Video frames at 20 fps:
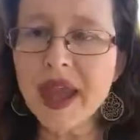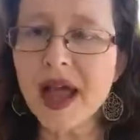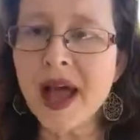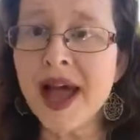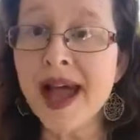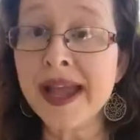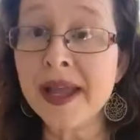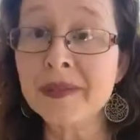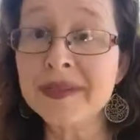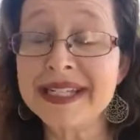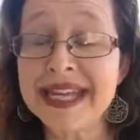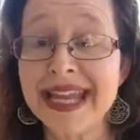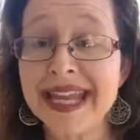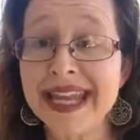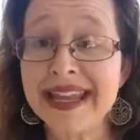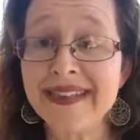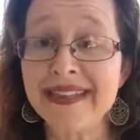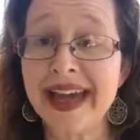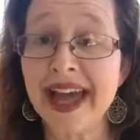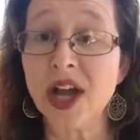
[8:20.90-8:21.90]
I am
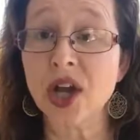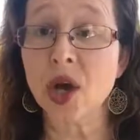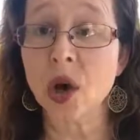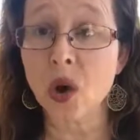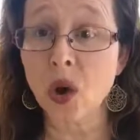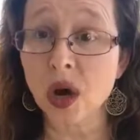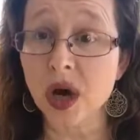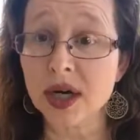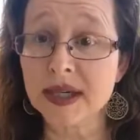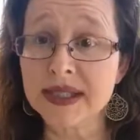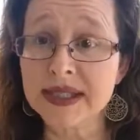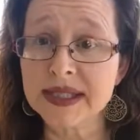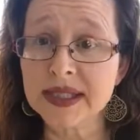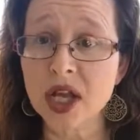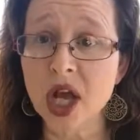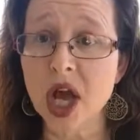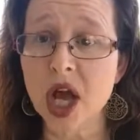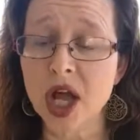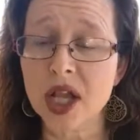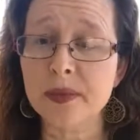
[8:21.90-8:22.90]
taking that course
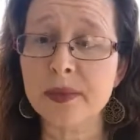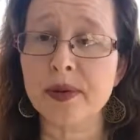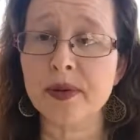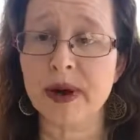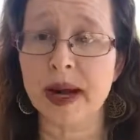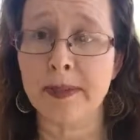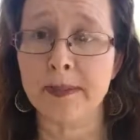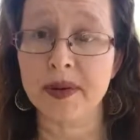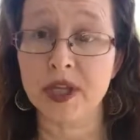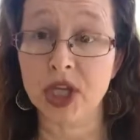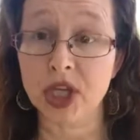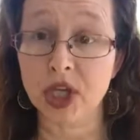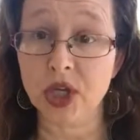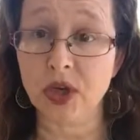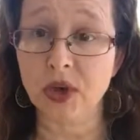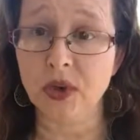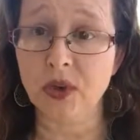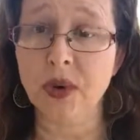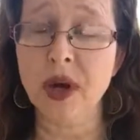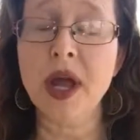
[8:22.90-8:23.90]
called Prep
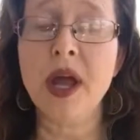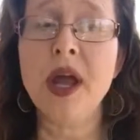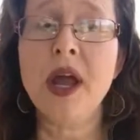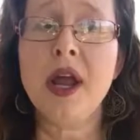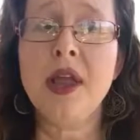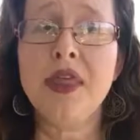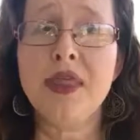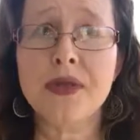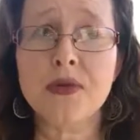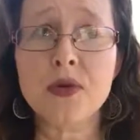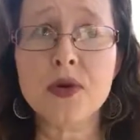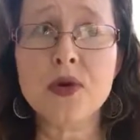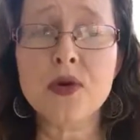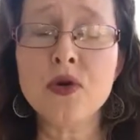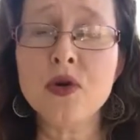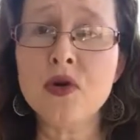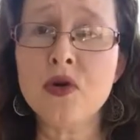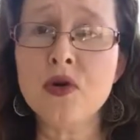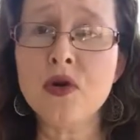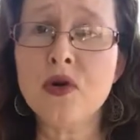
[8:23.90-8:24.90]
U
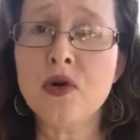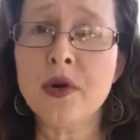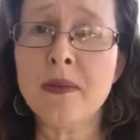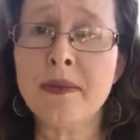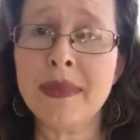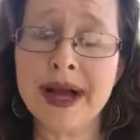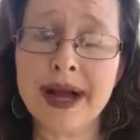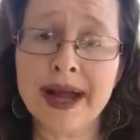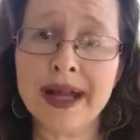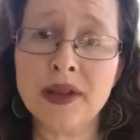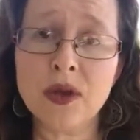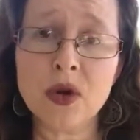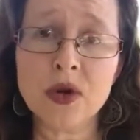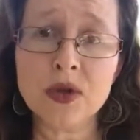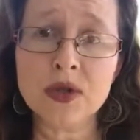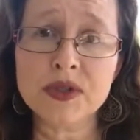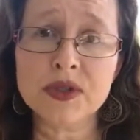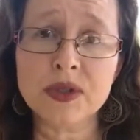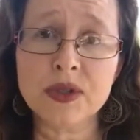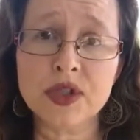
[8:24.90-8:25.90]
through my
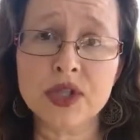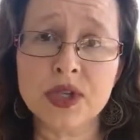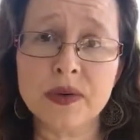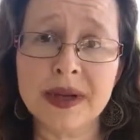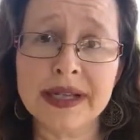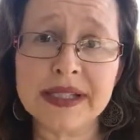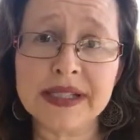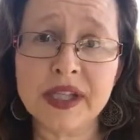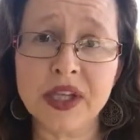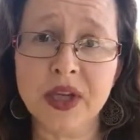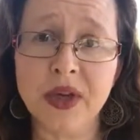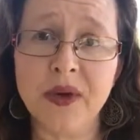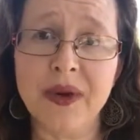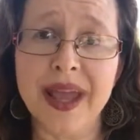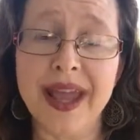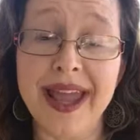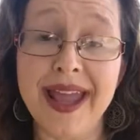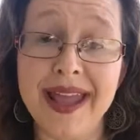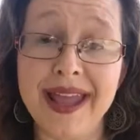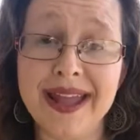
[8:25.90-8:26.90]
local search and rescue,
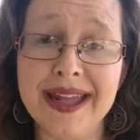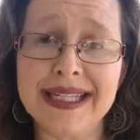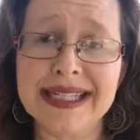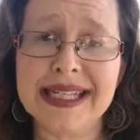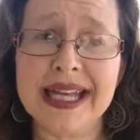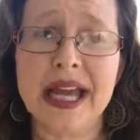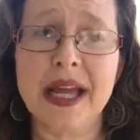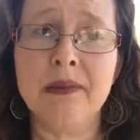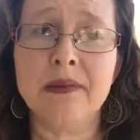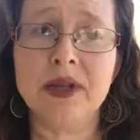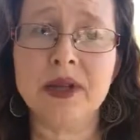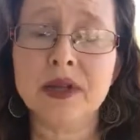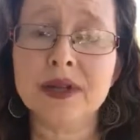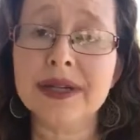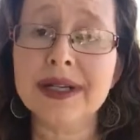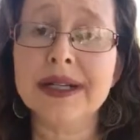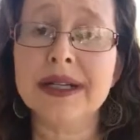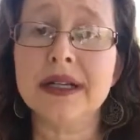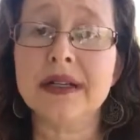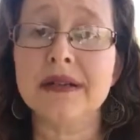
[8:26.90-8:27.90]
and I'm
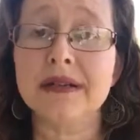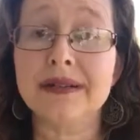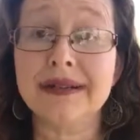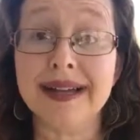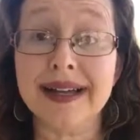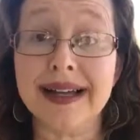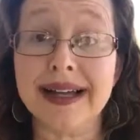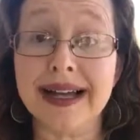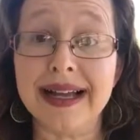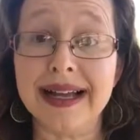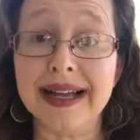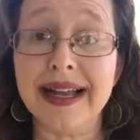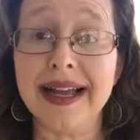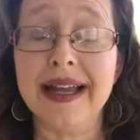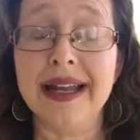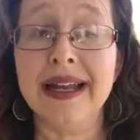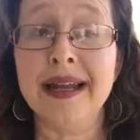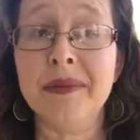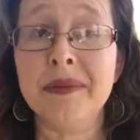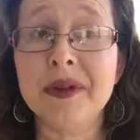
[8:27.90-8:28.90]
learning a lot.
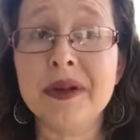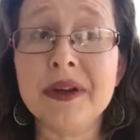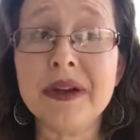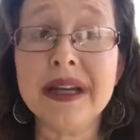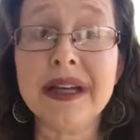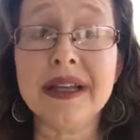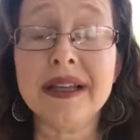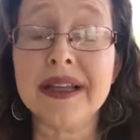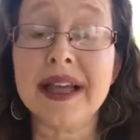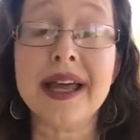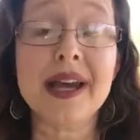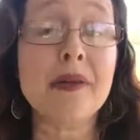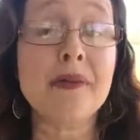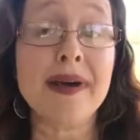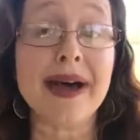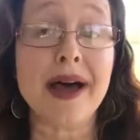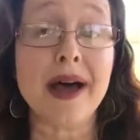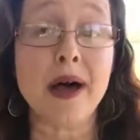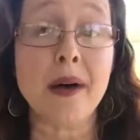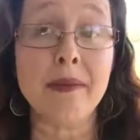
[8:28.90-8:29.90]
And I'm learning a lot
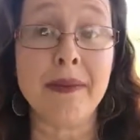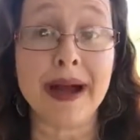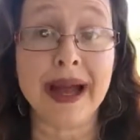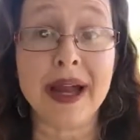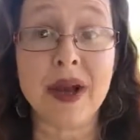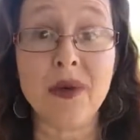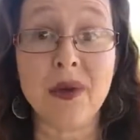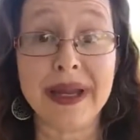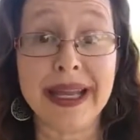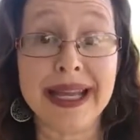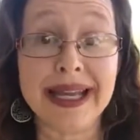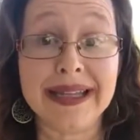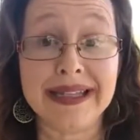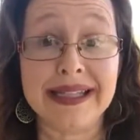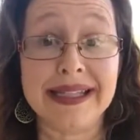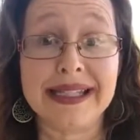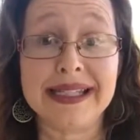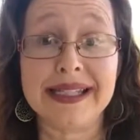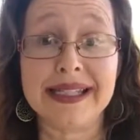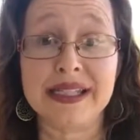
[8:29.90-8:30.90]
about my
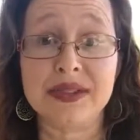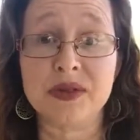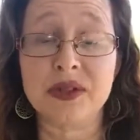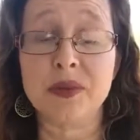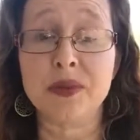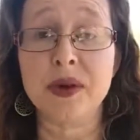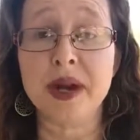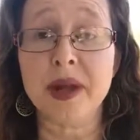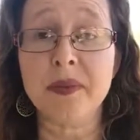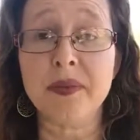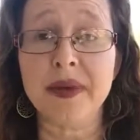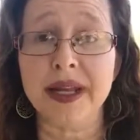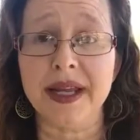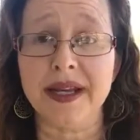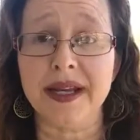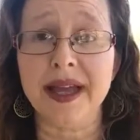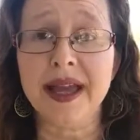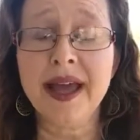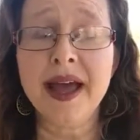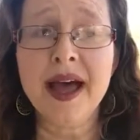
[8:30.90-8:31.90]
weaknesses with prepping,
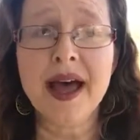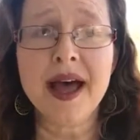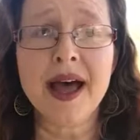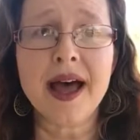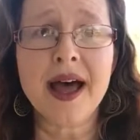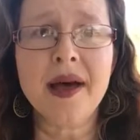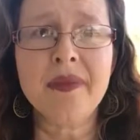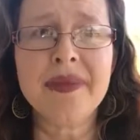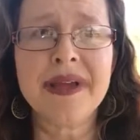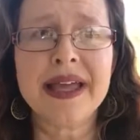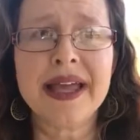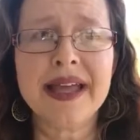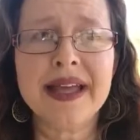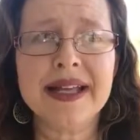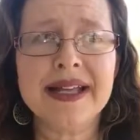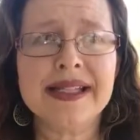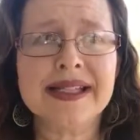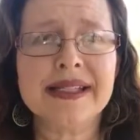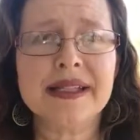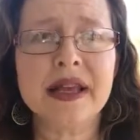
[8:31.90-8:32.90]

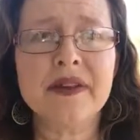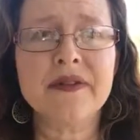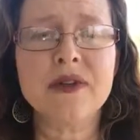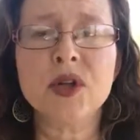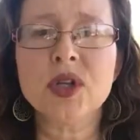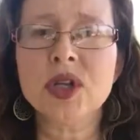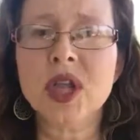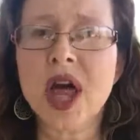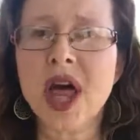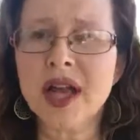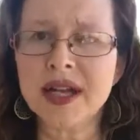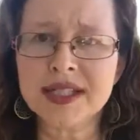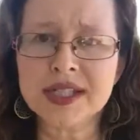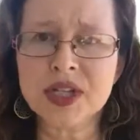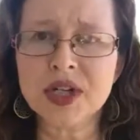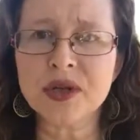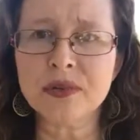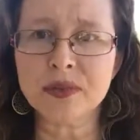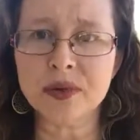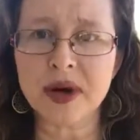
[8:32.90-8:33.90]
because for
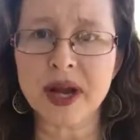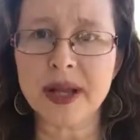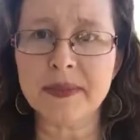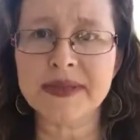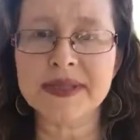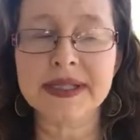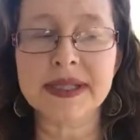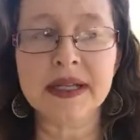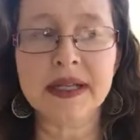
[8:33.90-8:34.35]
long-term preps,